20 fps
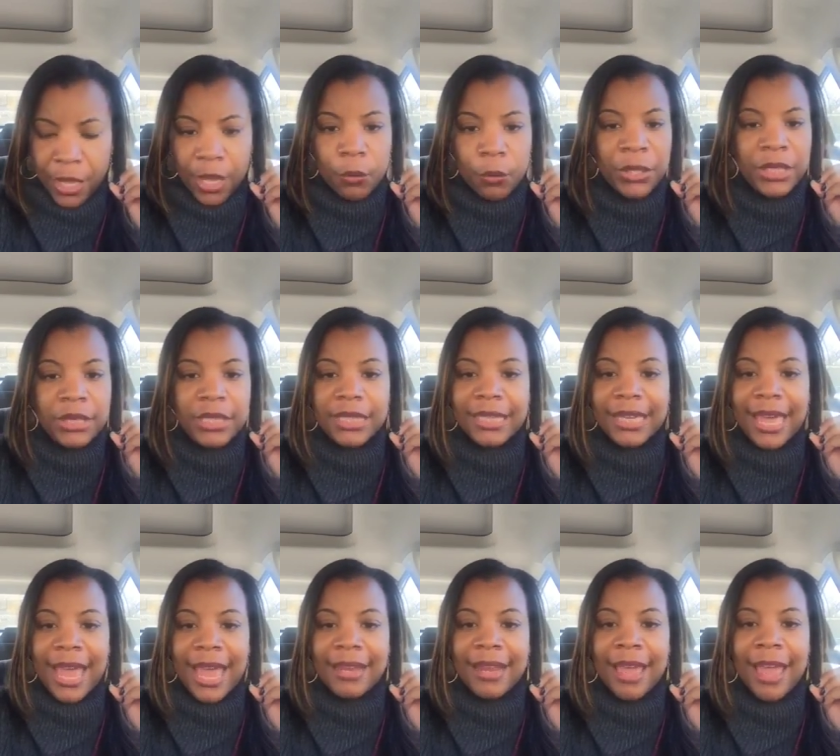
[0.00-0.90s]
We look
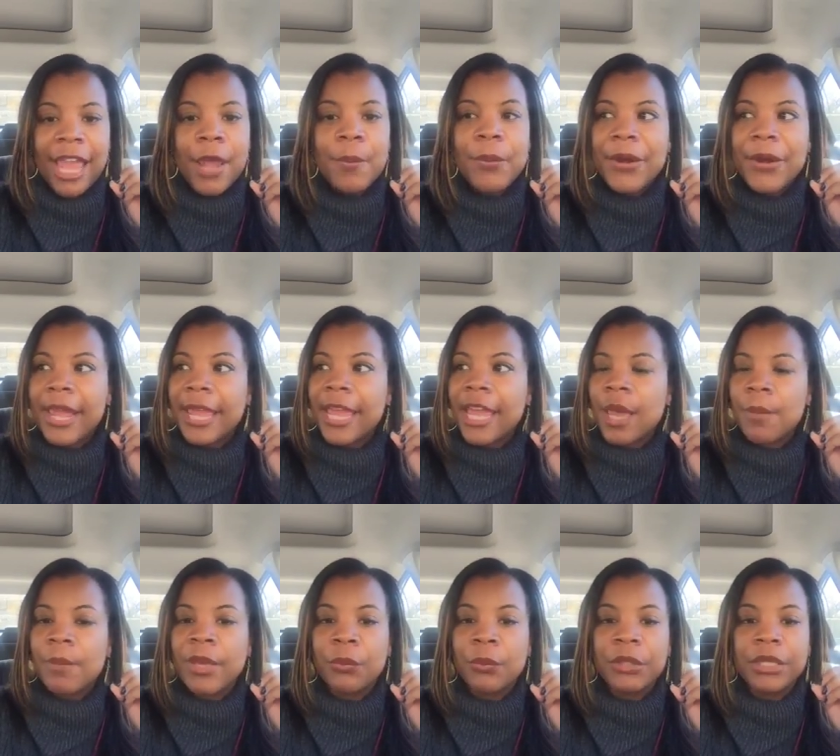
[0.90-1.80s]
at
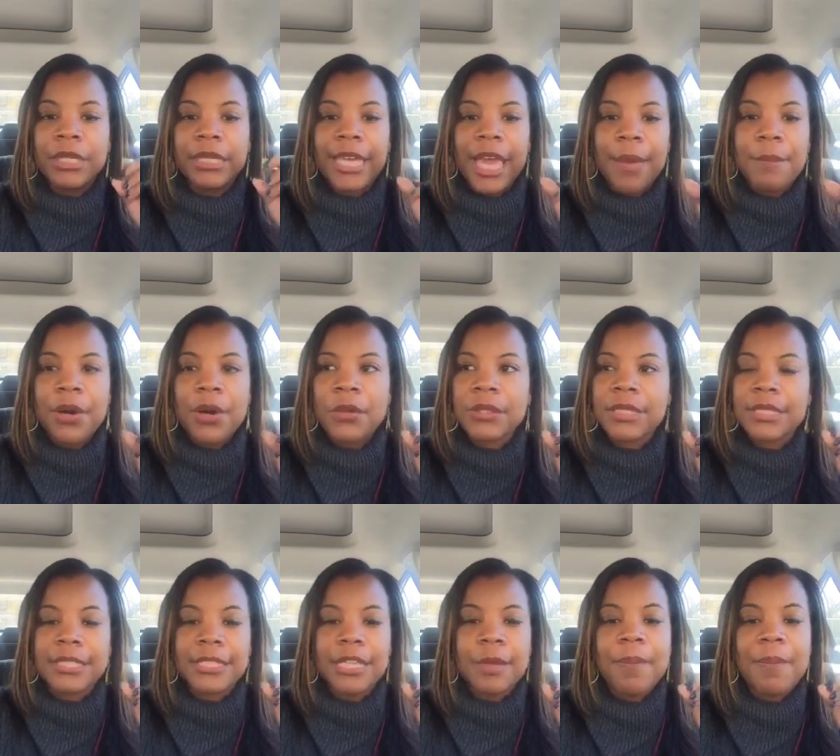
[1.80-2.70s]
Abraham and we look at
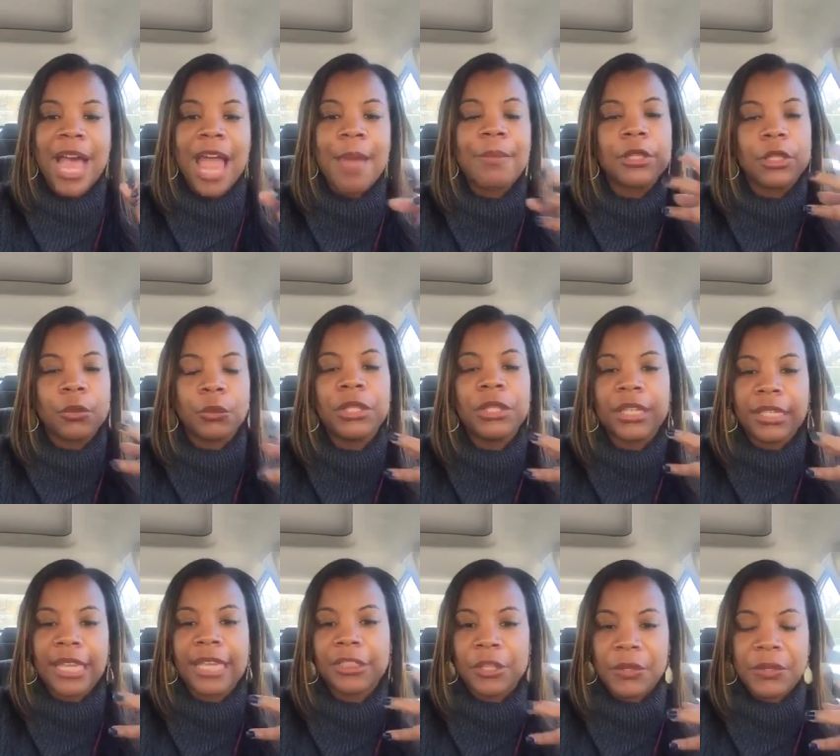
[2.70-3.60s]
Moses in the Bible and we
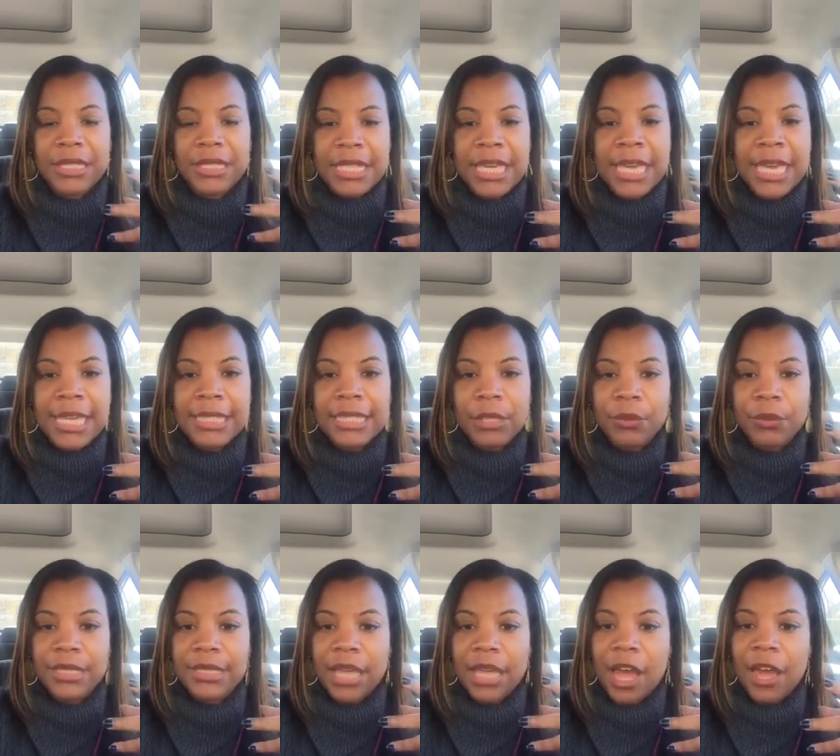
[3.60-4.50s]
look at those things and
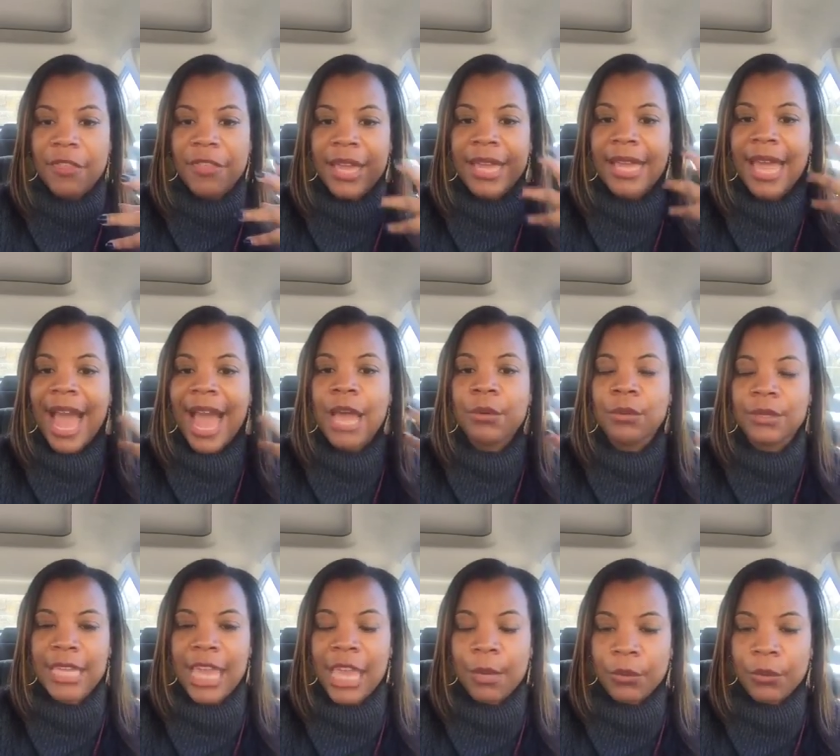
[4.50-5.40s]
we saw that God
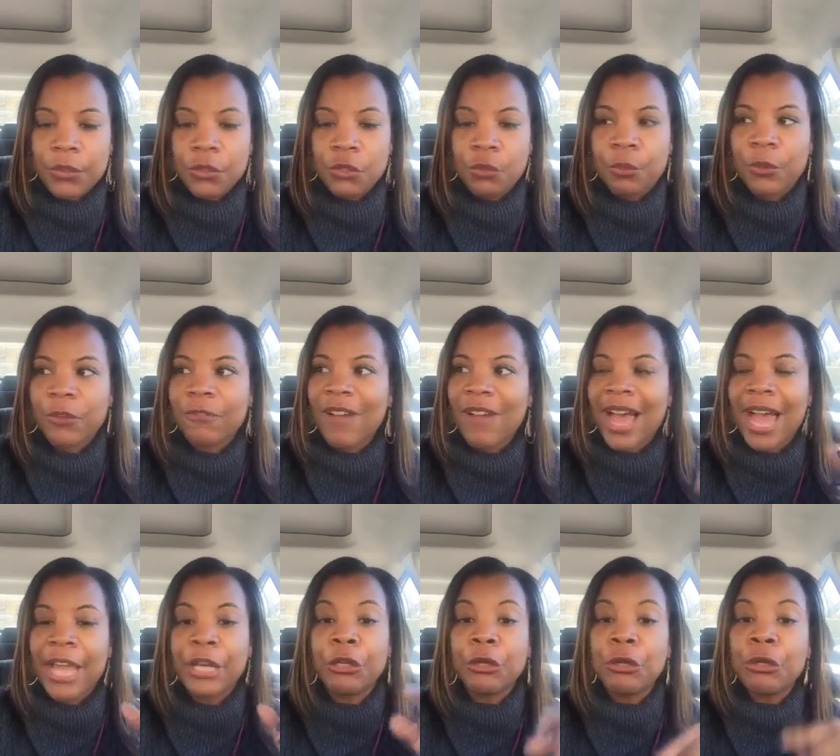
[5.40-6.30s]
was able to
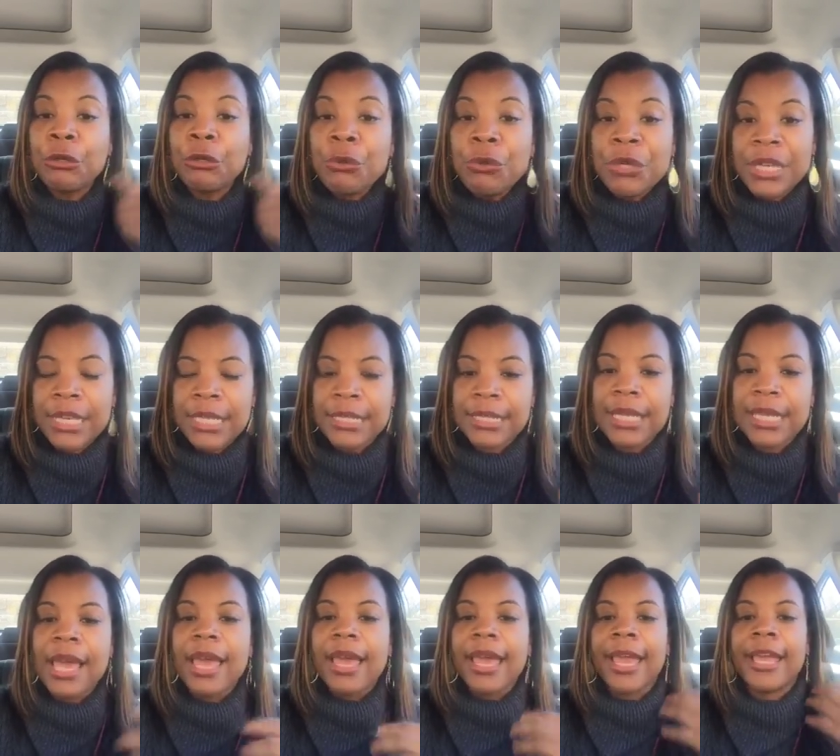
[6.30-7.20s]
provide newness
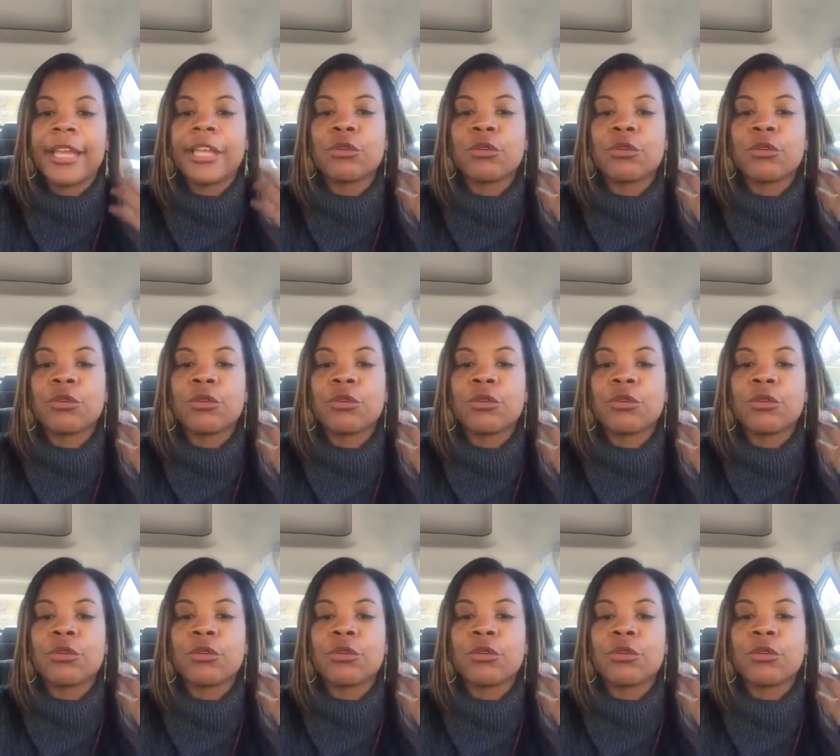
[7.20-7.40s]
and